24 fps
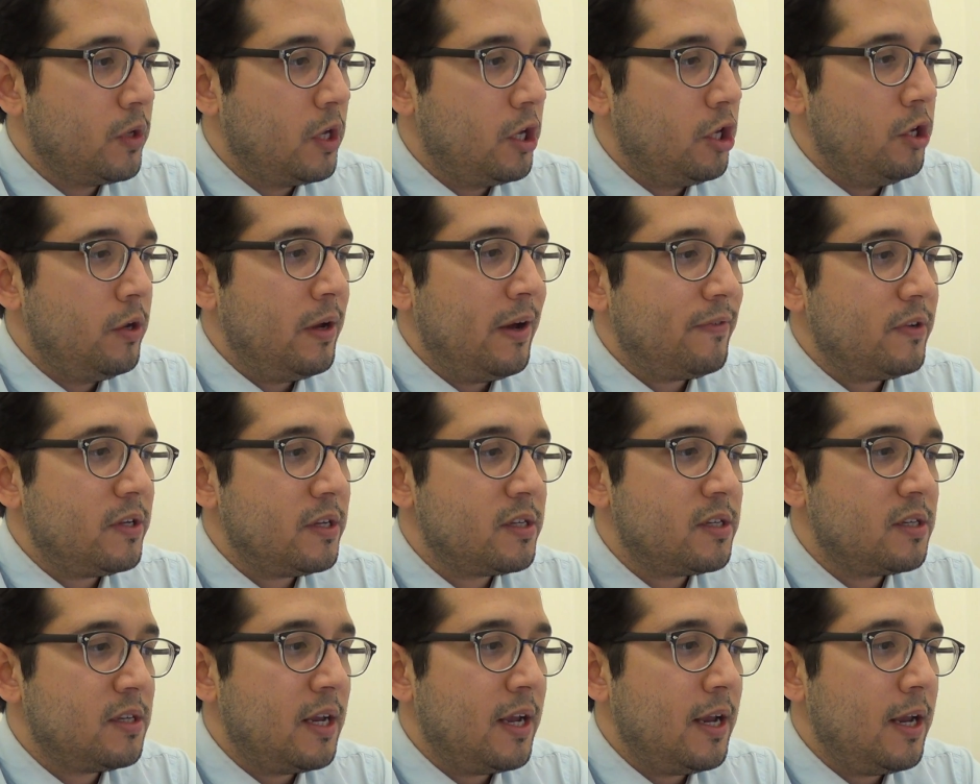You have to
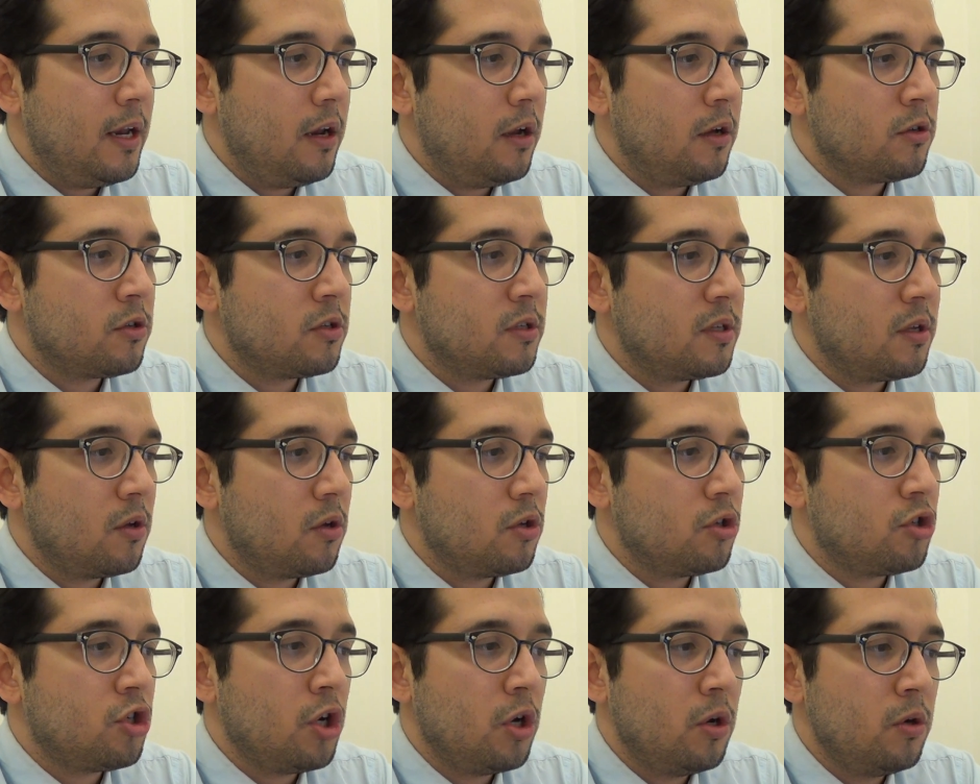state a
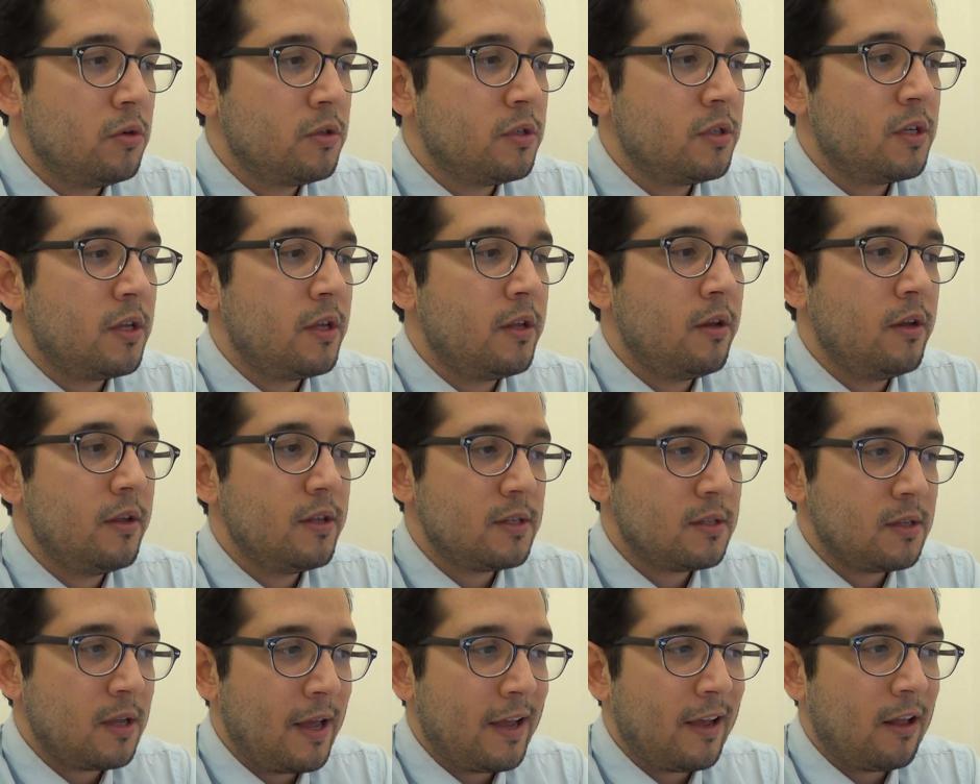chosen
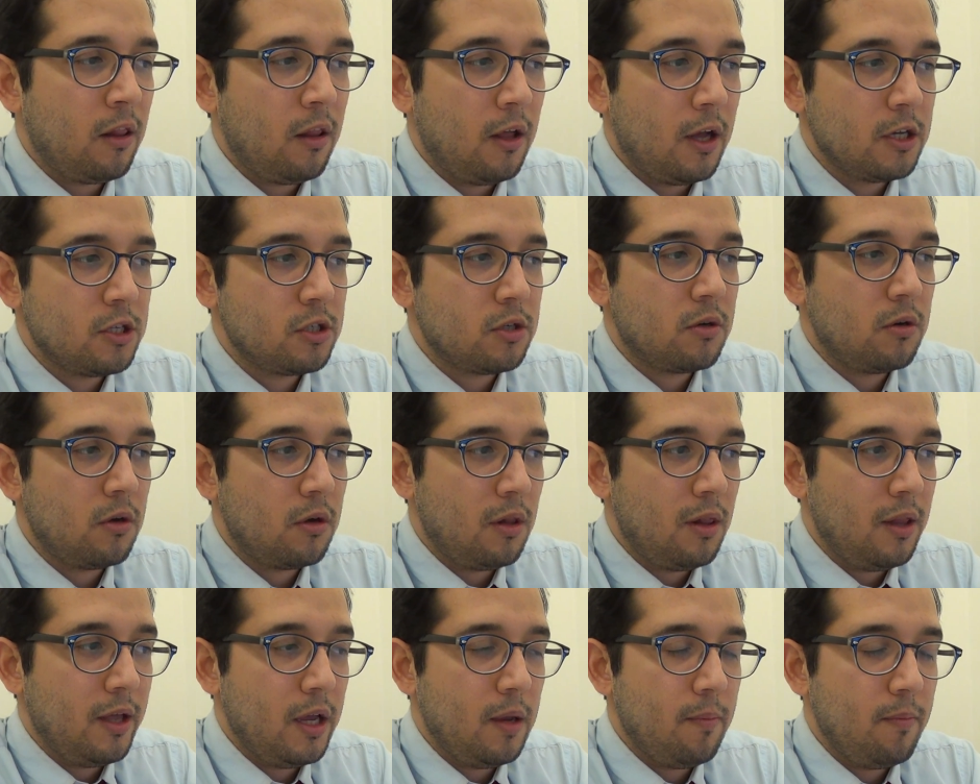psychological
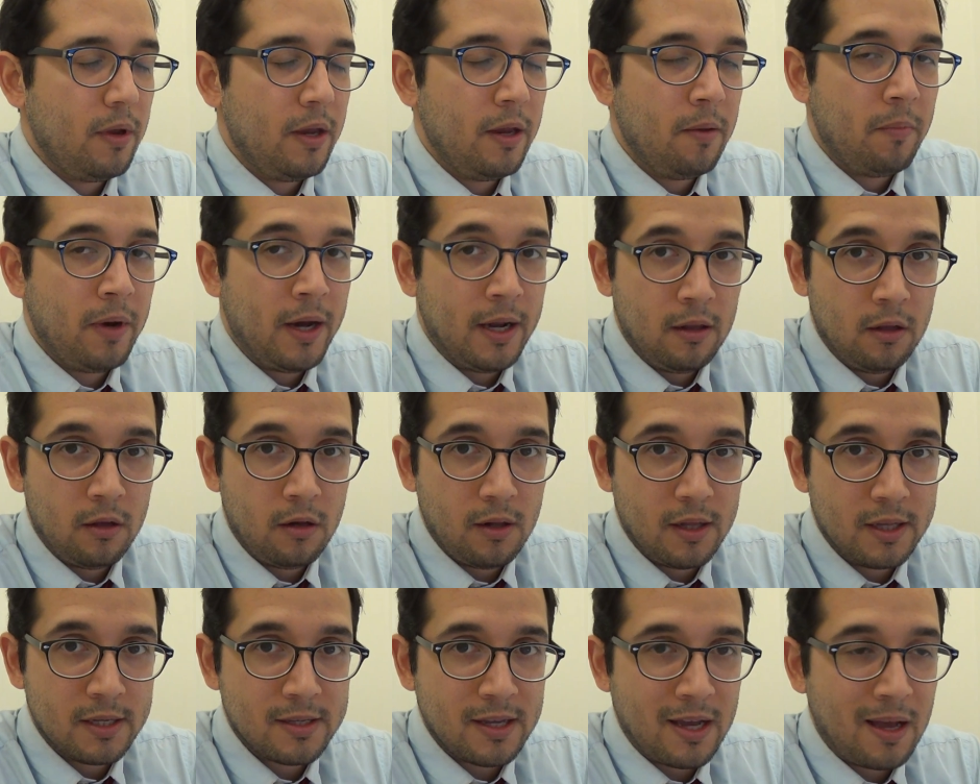claim. In my
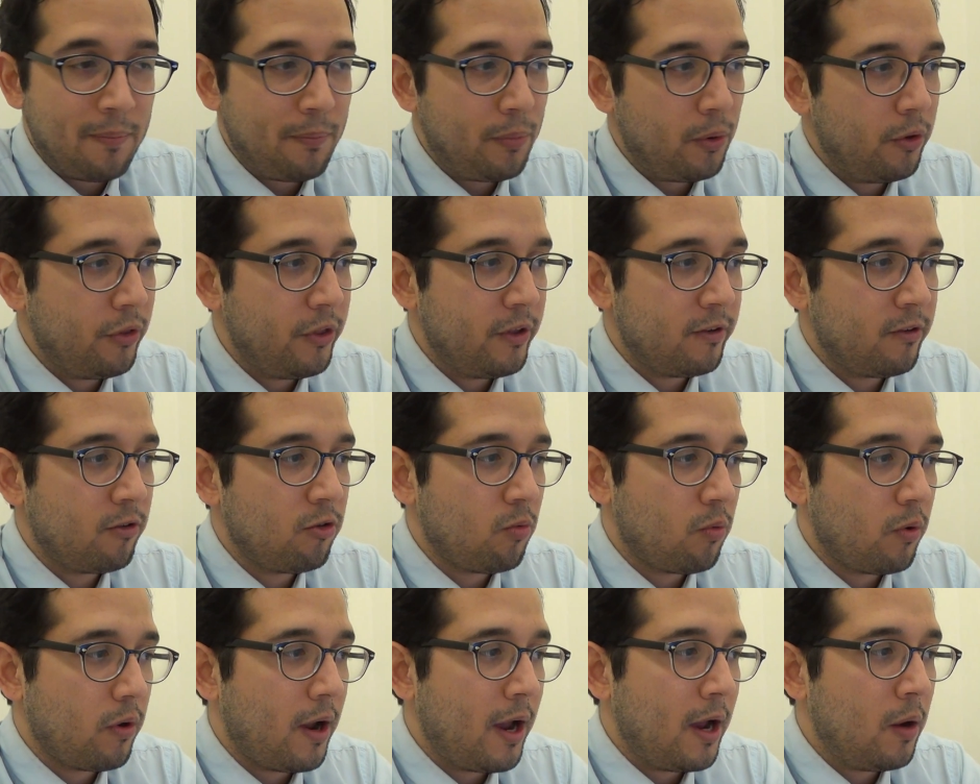little example, this is
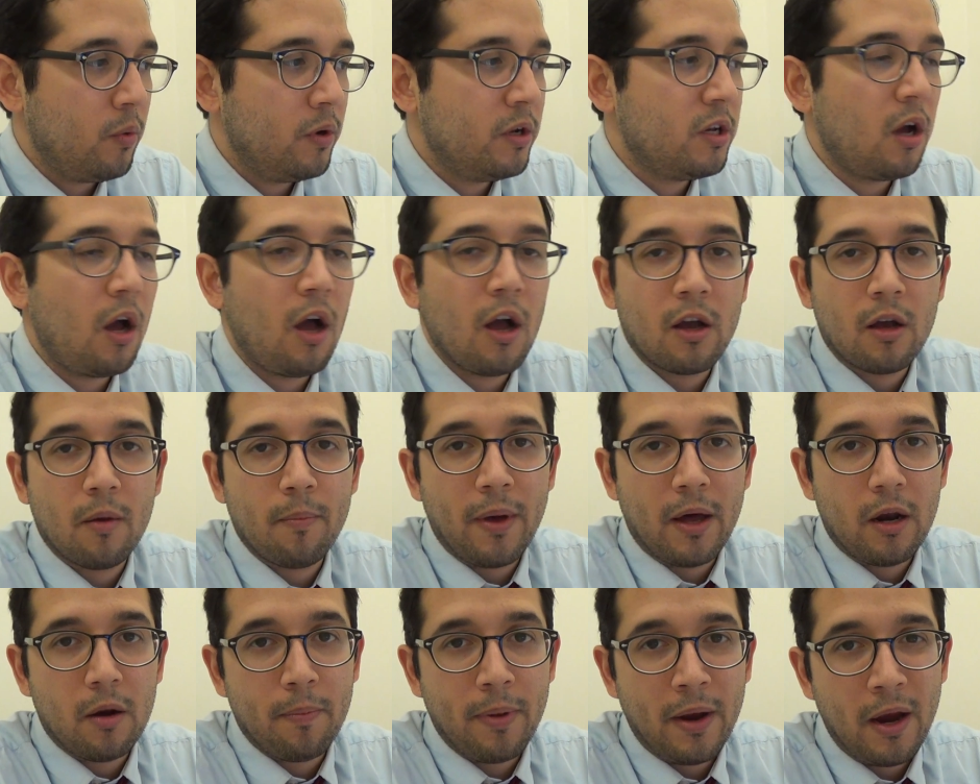where I would talk
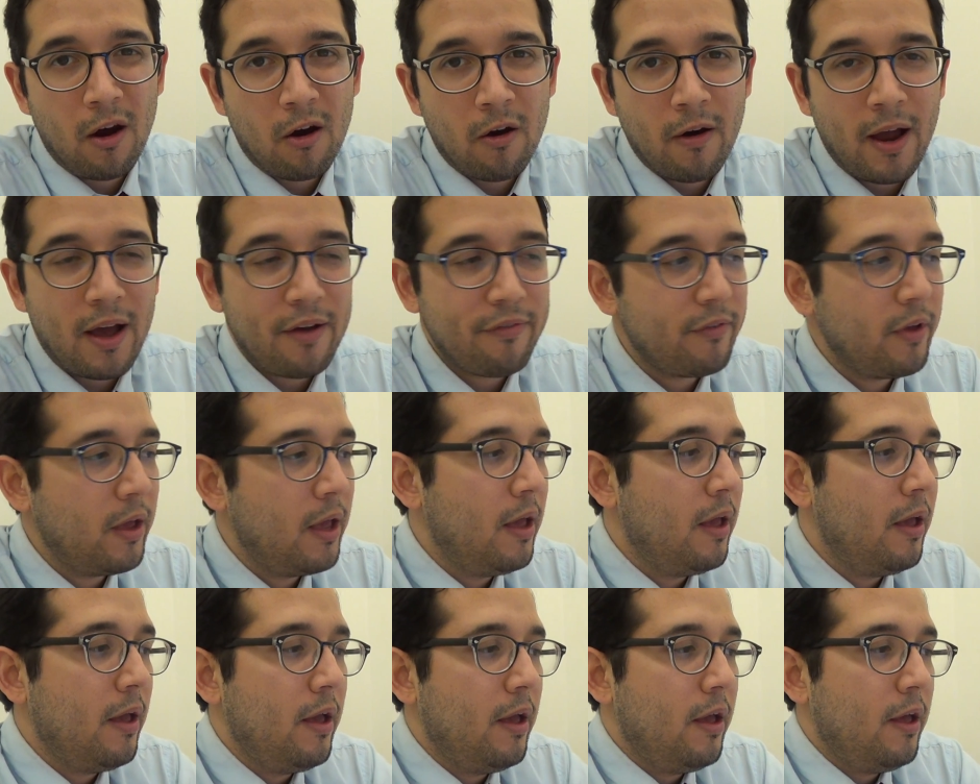about a paragraph
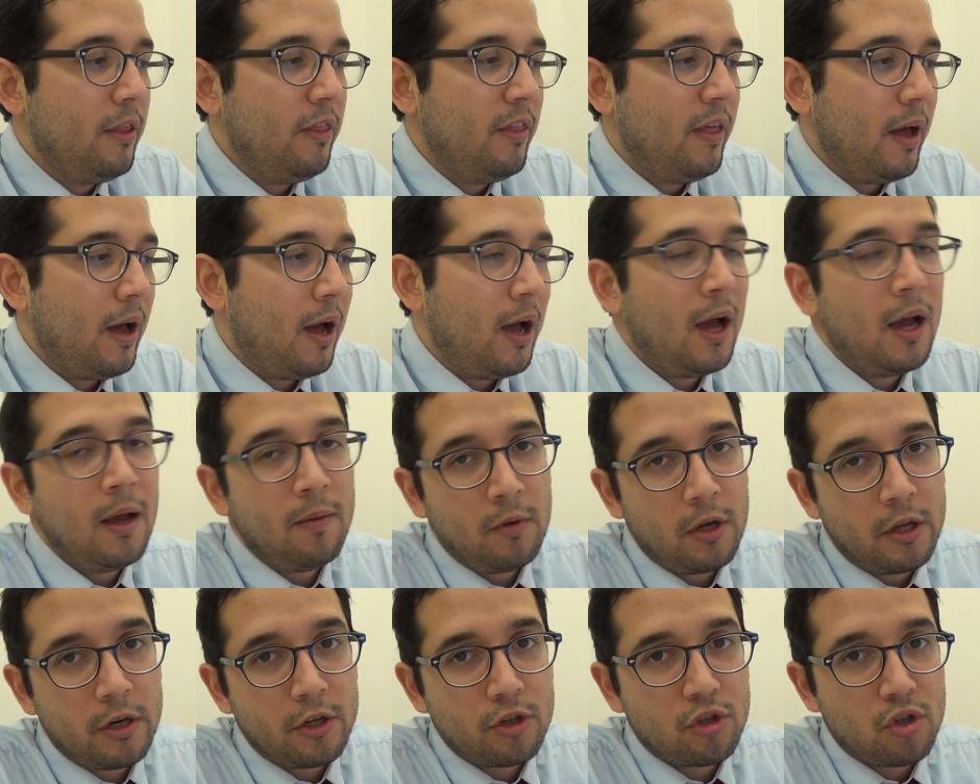that
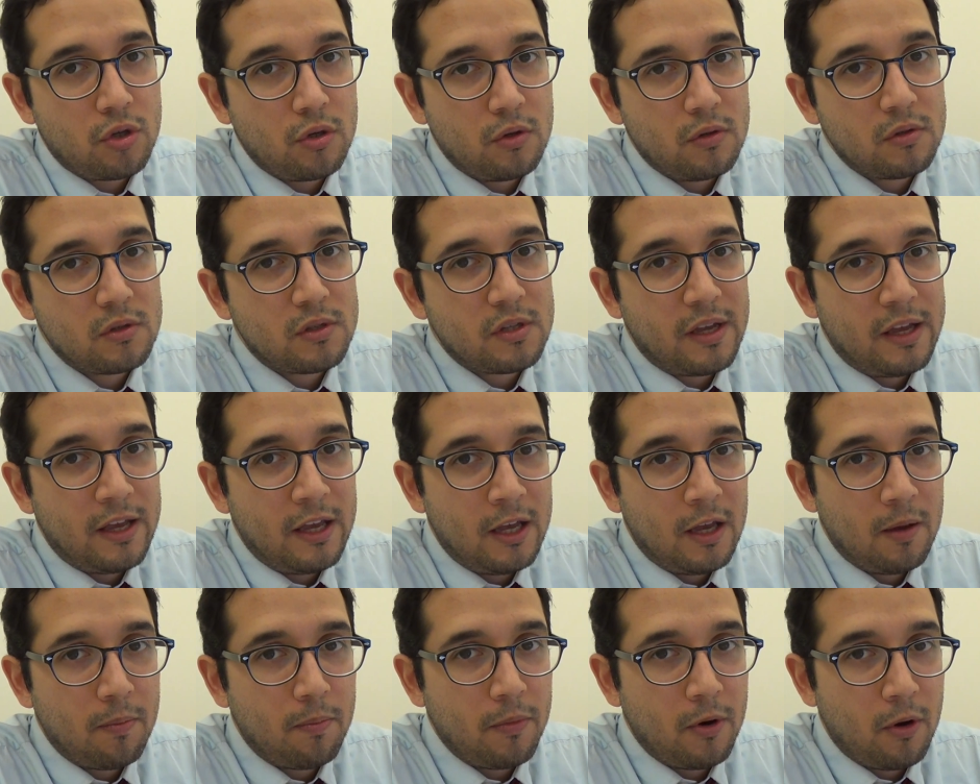I'm going to choose
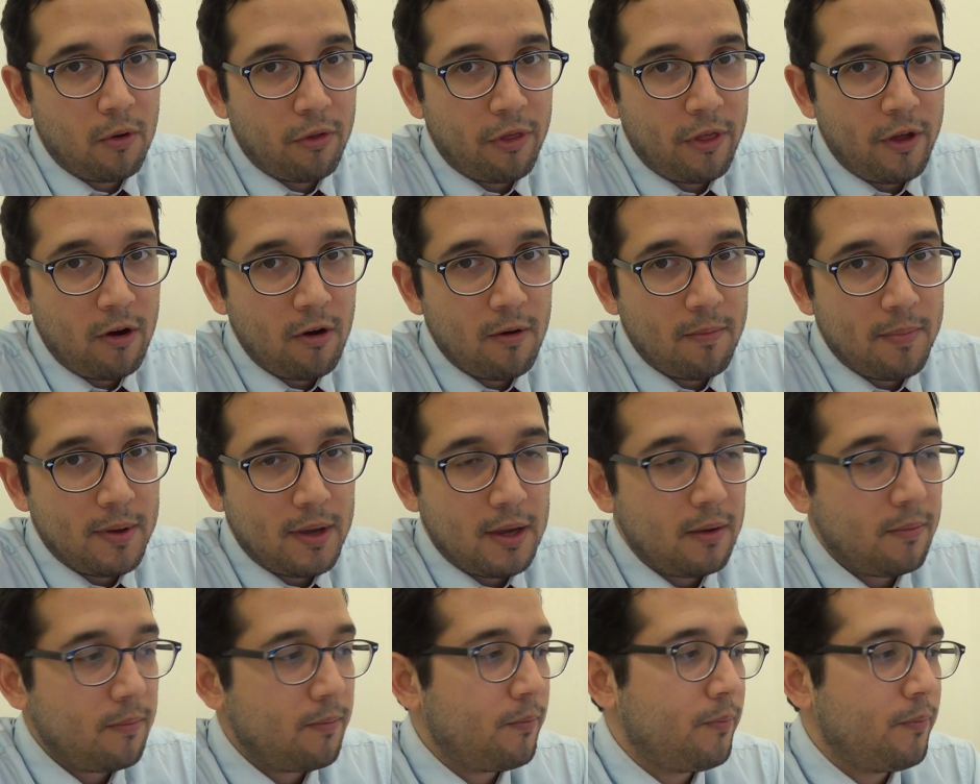hypnotherapy.